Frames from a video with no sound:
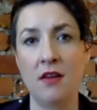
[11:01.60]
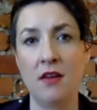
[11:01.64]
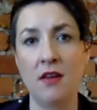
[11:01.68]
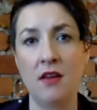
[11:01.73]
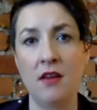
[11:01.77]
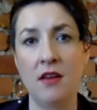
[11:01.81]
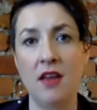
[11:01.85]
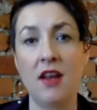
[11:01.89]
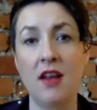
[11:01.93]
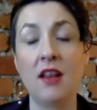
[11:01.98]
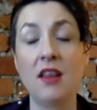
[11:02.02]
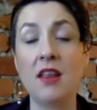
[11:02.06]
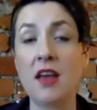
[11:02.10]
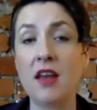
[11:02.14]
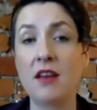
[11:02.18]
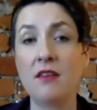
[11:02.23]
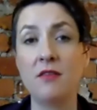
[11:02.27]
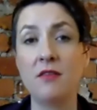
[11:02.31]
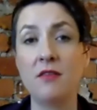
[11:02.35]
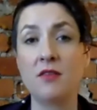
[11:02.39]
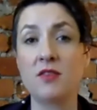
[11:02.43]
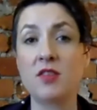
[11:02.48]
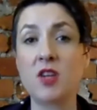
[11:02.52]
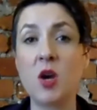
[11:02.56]
And a lot of
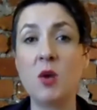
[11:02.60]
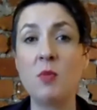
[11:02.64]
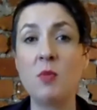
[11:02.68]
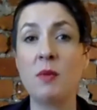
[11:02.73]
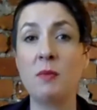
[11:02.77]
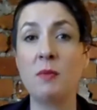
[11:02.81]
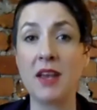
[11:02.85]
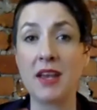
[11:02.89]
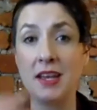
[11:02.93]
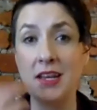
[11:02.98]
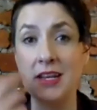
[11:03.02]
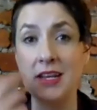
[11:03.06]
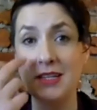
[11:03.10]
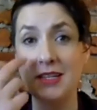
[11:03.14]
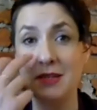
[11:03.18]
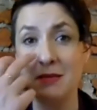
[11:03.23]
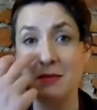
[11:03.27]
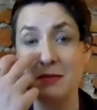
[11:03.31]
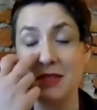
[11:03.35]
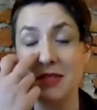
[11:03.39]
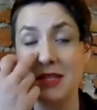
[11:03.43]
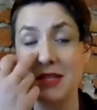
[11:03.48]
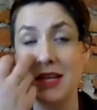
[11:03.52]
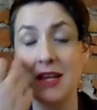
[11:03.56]
those coping
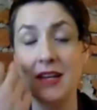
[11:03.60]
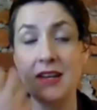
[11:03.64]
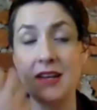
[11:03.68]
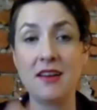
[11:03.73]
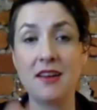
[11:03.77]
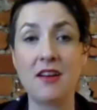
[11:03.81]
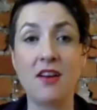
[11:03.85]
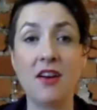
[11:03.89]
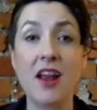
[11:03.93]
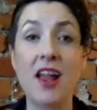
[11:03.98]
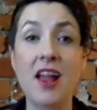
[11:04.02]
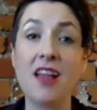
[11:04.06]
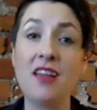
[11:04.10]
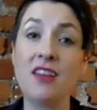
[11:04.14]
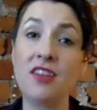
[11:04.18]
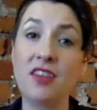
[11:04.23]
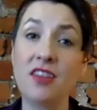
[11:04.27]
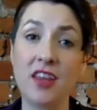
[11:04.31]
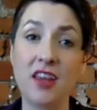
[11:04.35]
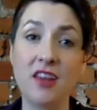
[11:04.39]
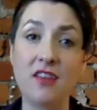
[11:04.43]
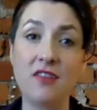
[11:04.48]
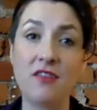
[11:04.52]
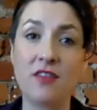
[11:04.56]
mechanisms that are
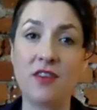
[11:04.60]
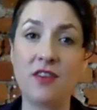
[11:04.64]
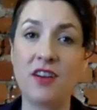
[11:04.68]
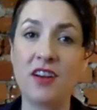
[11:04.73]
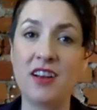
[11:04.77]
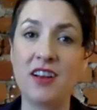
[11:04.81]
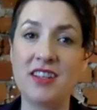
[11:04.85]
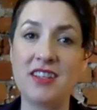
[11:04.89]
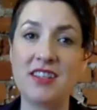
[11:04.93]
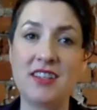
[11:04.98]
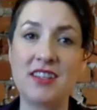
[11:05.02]
healthy for us,